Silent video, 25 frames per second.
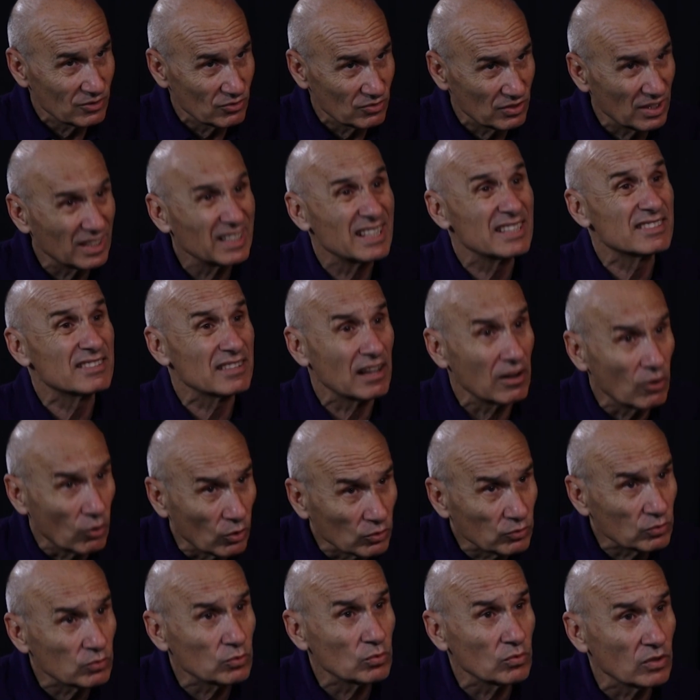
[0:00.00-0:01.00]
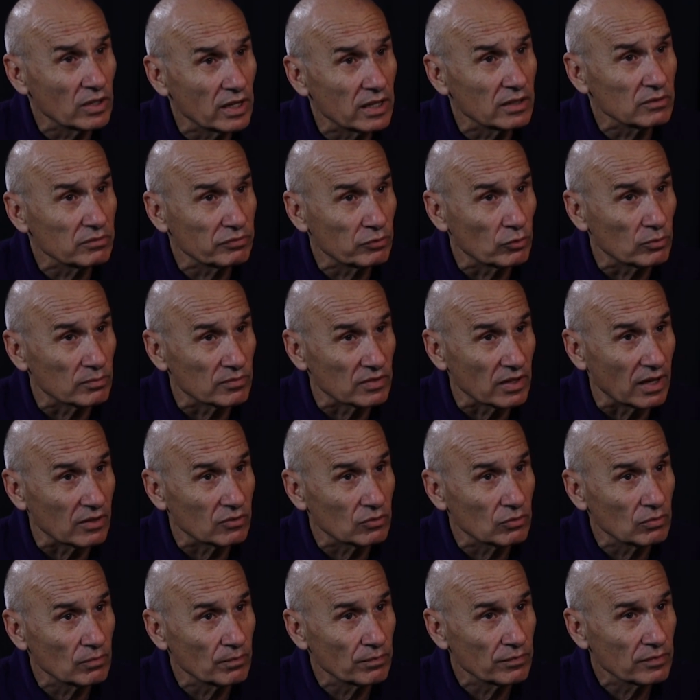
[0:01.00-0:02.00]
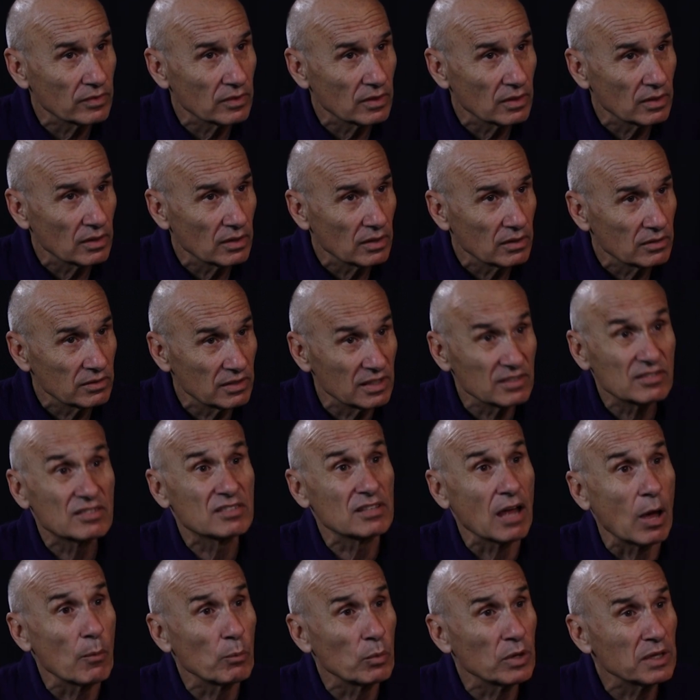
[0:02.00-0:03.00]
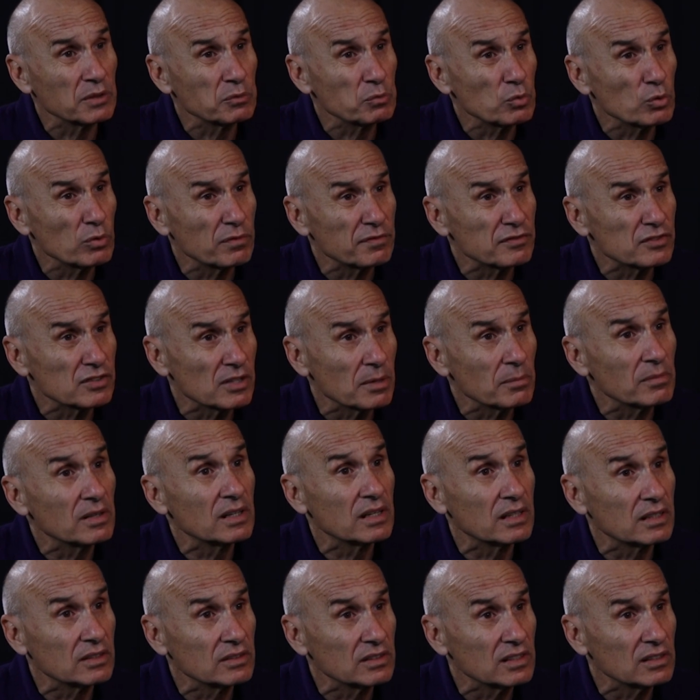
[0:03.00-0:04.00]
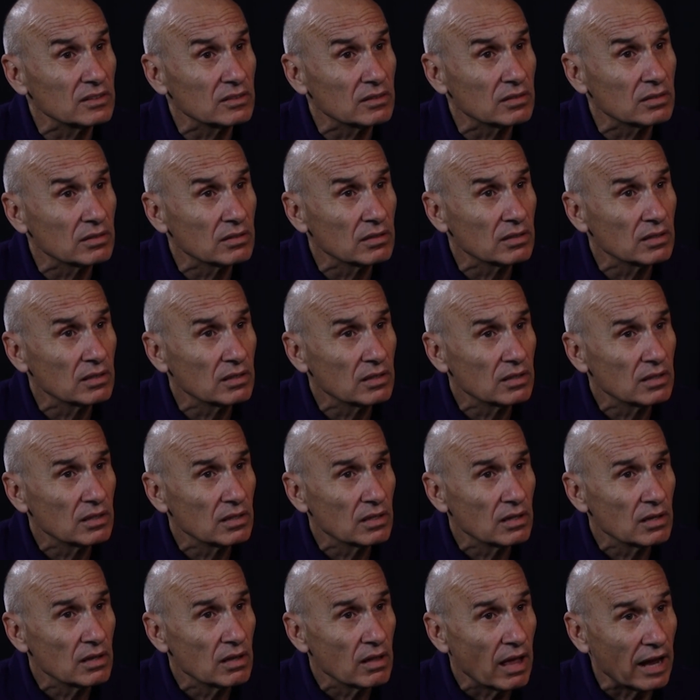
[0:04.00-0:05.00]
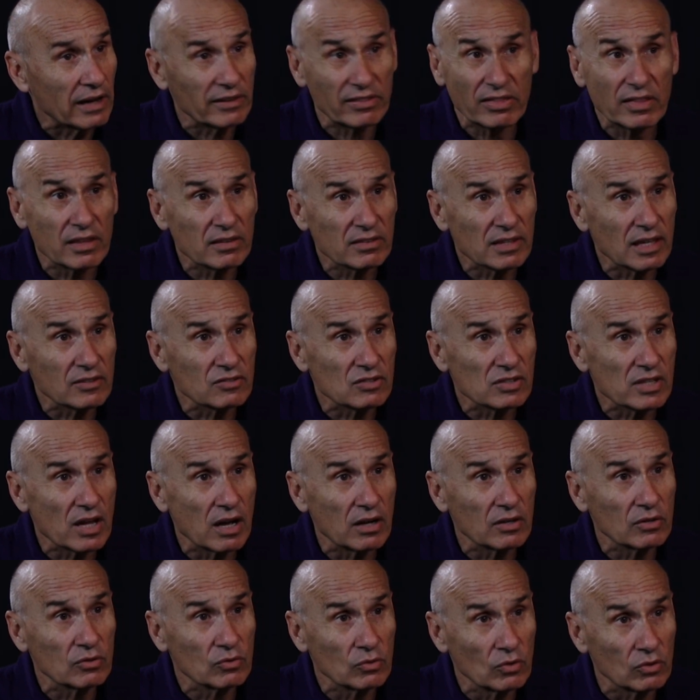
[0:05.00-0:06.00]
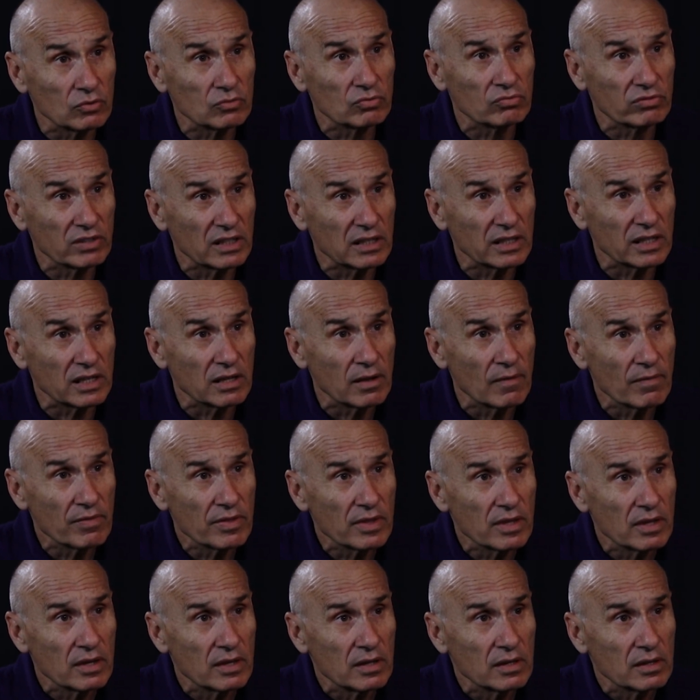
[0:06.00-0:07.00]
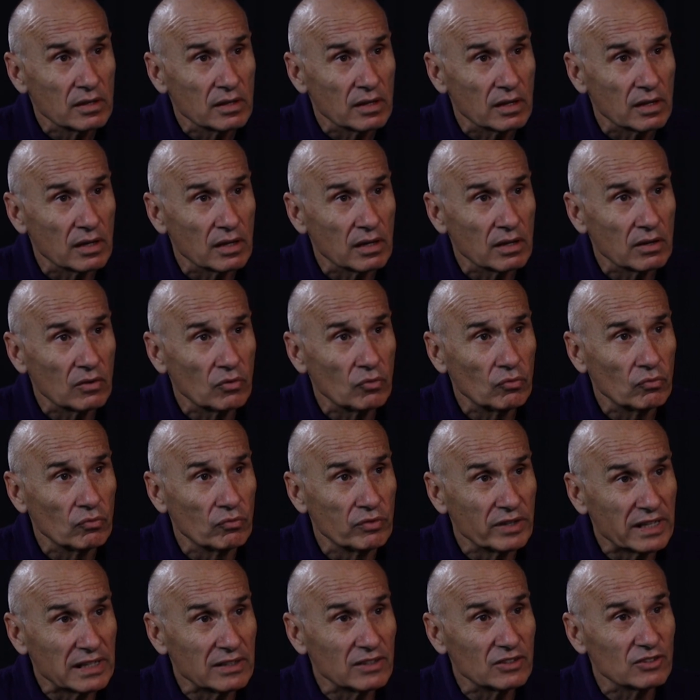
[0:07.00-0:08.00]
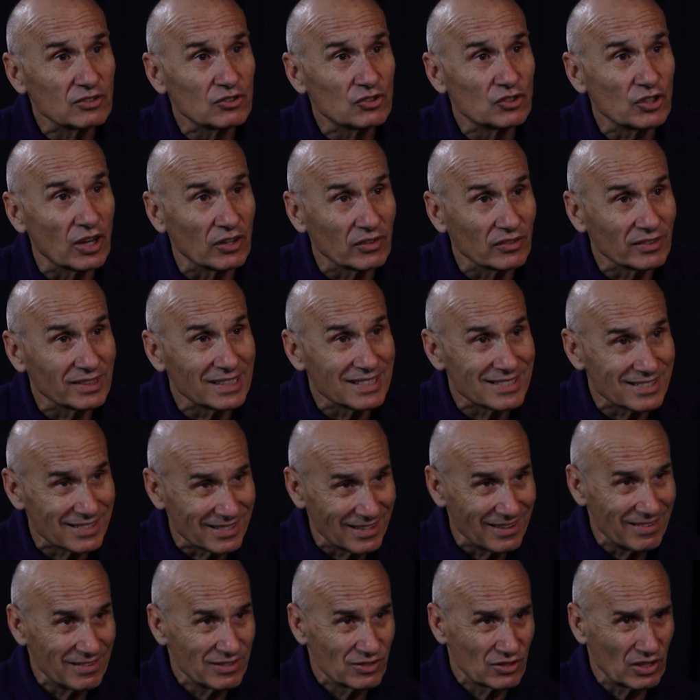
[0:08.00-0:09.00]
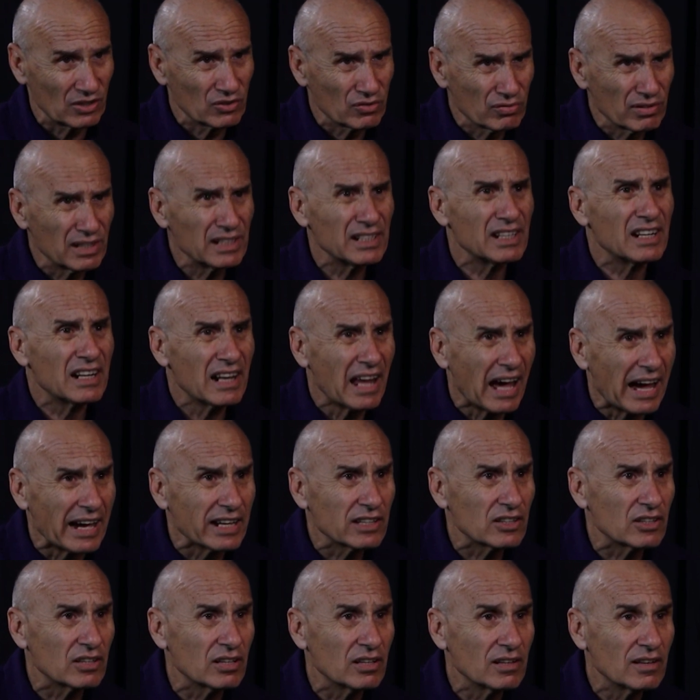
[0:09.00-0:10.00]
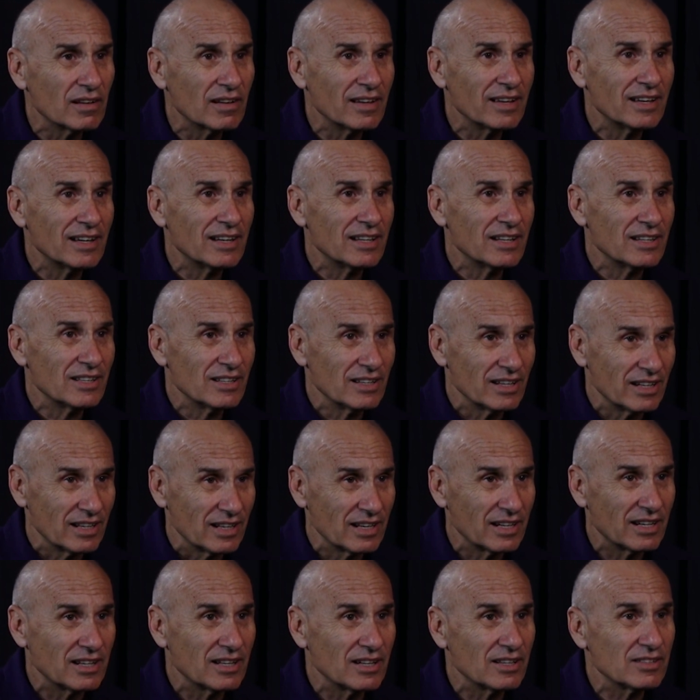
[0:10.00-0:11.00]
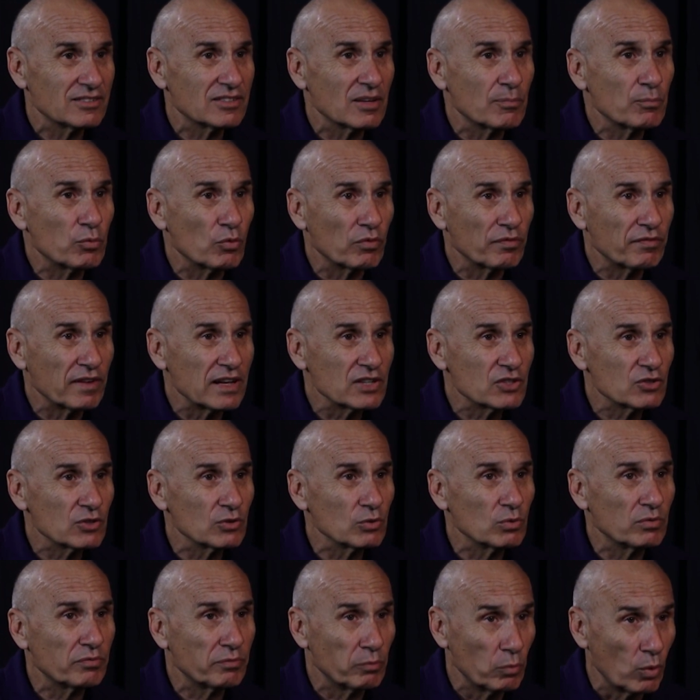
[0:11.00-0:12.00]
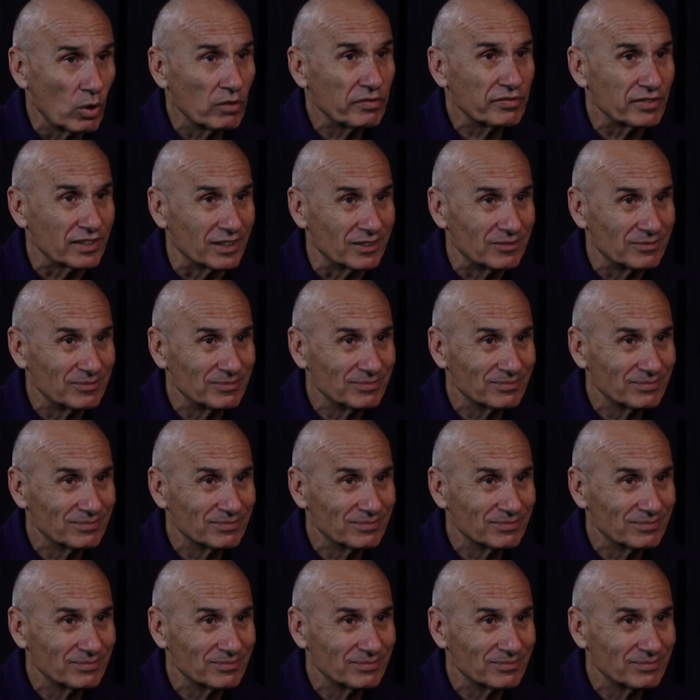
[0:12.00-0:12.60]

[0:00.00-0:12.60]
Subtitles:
There is a lot to learn from that. Did someone of them learn it? I think that they are not really real generals that really like the profession of warfare.